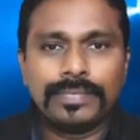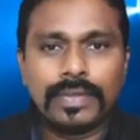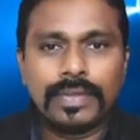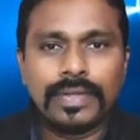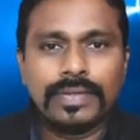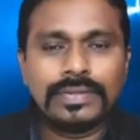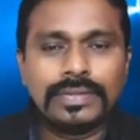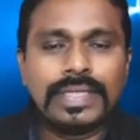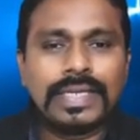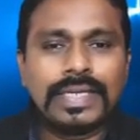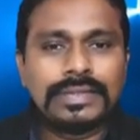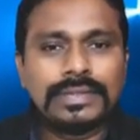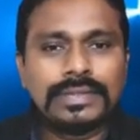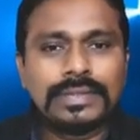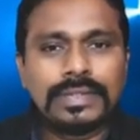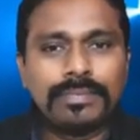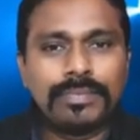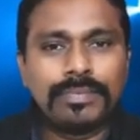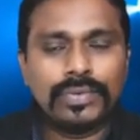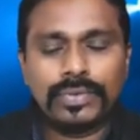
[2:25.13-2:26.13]
So that's
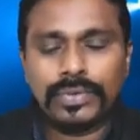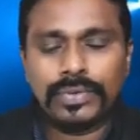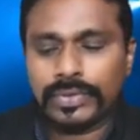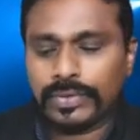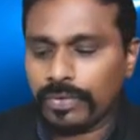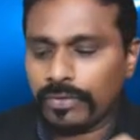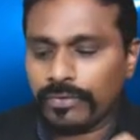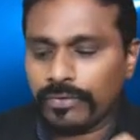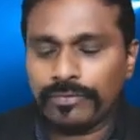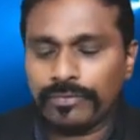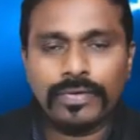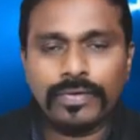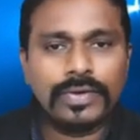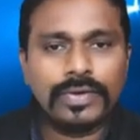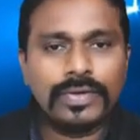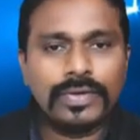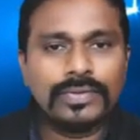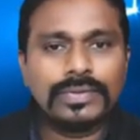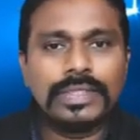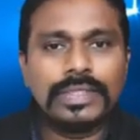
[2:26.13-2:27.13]
the beauty of
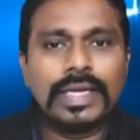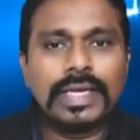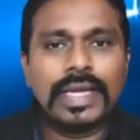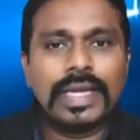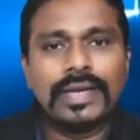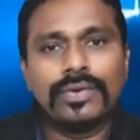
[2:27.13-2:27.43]
using